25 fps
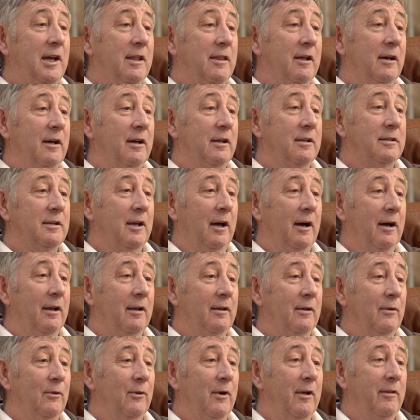that it's art.
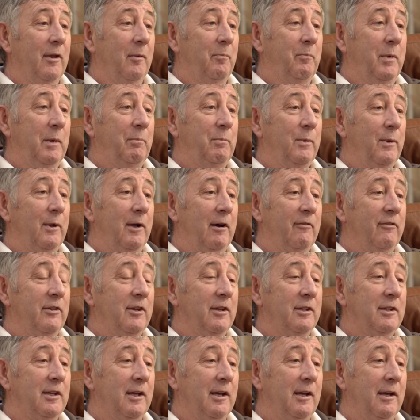Other people have to
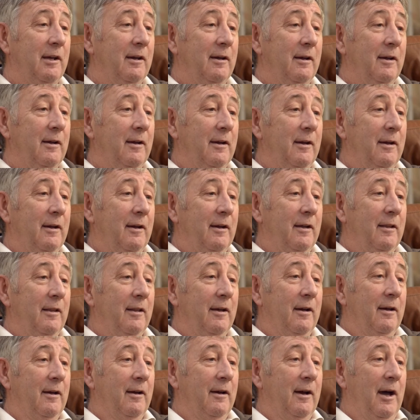say
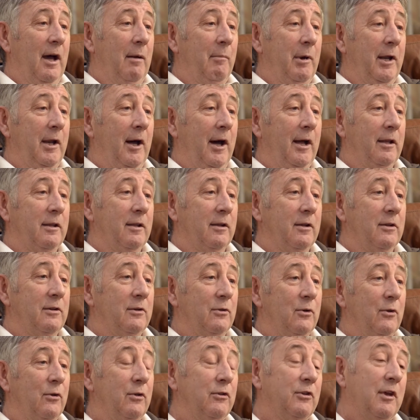that I'm an artist.
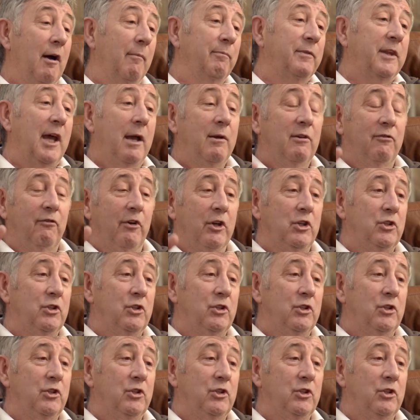So sometimes